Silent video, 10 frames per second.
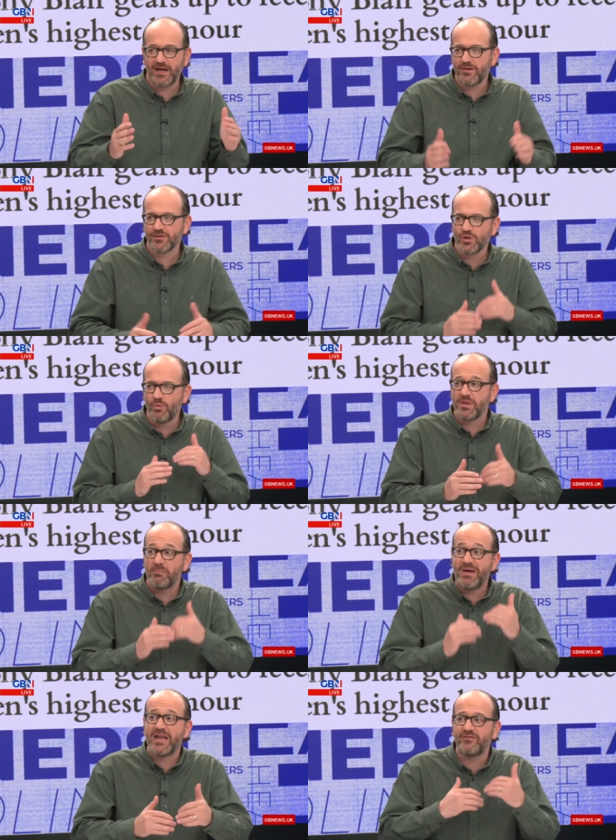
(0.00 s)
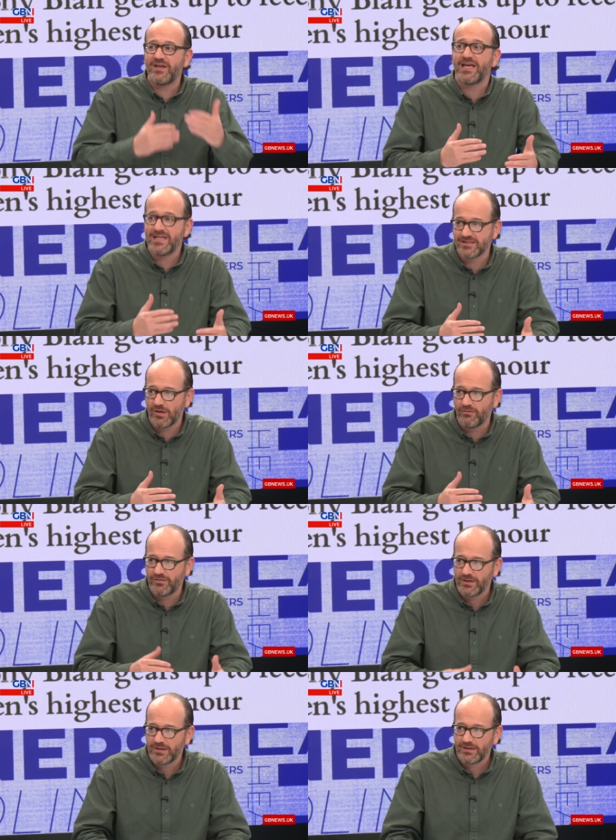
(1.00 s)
I'm not sure what the benefit is. Well, if they go